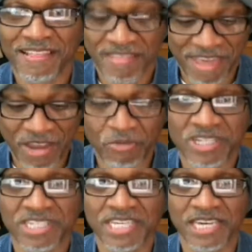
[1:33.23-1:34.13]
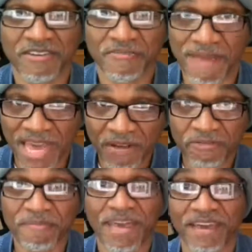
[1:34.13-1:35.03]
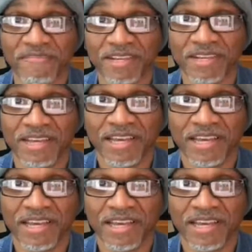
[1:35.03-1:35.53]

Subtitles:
they receive manna from heaven